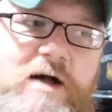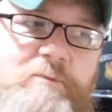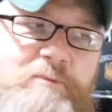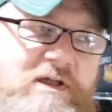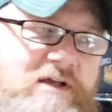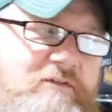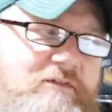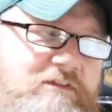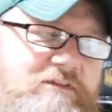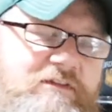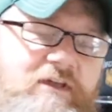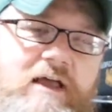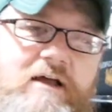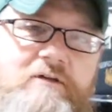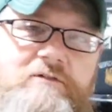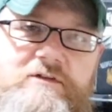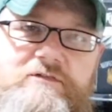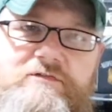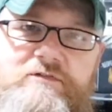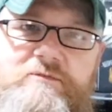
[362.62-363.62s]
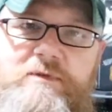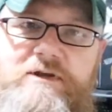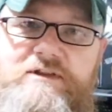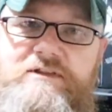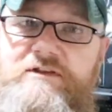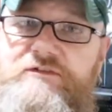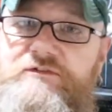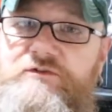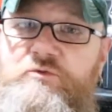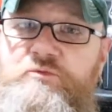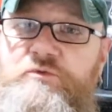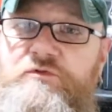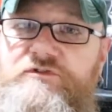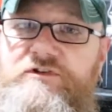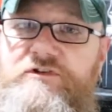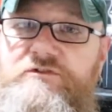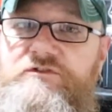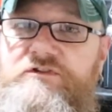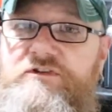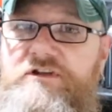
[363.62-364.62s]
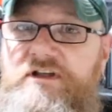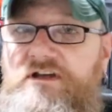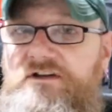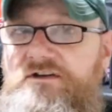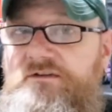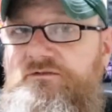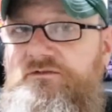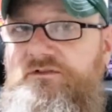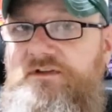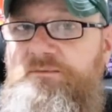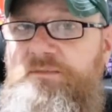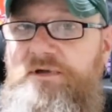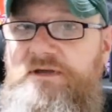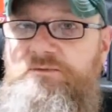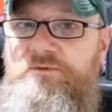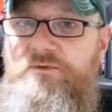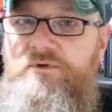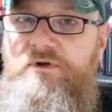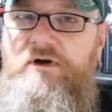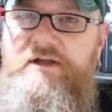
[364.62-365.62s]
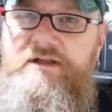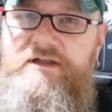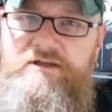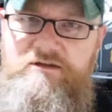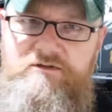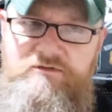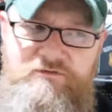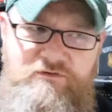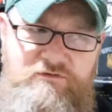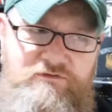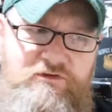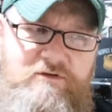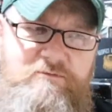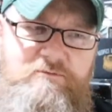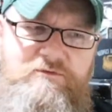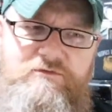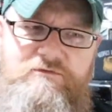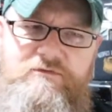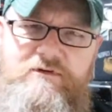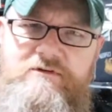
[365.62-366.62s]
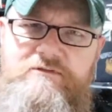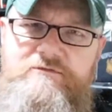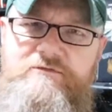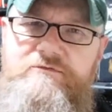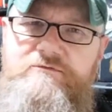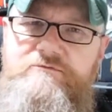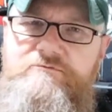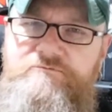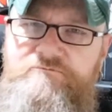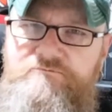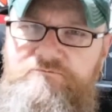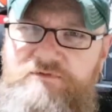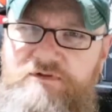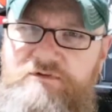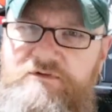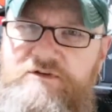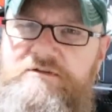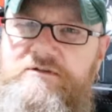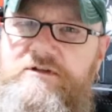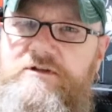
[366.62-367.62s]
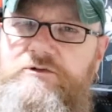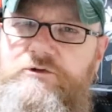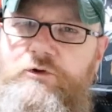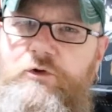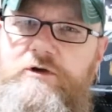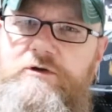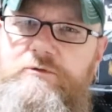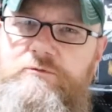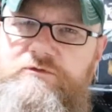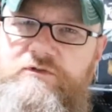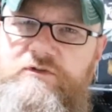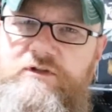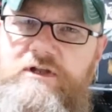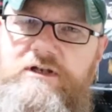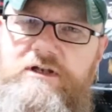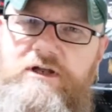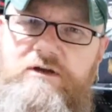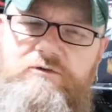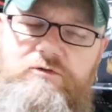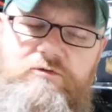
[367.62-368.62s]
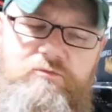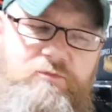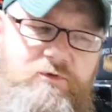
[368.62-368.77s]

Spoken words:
bit of a downer for me. They're still producing it, and obviously people like it because the Germans are very, very loyal to their local